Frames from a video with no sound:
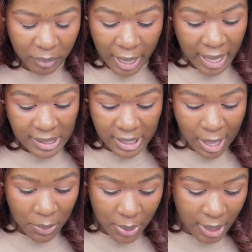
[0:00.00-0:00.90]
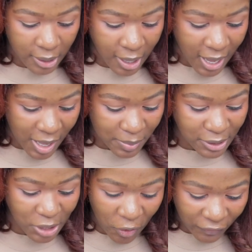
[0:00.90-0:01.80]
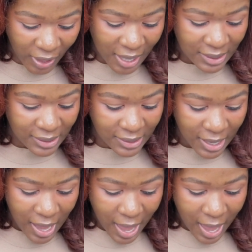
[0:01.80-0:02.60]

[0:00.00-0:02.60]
I can't say that one, um, sulfates,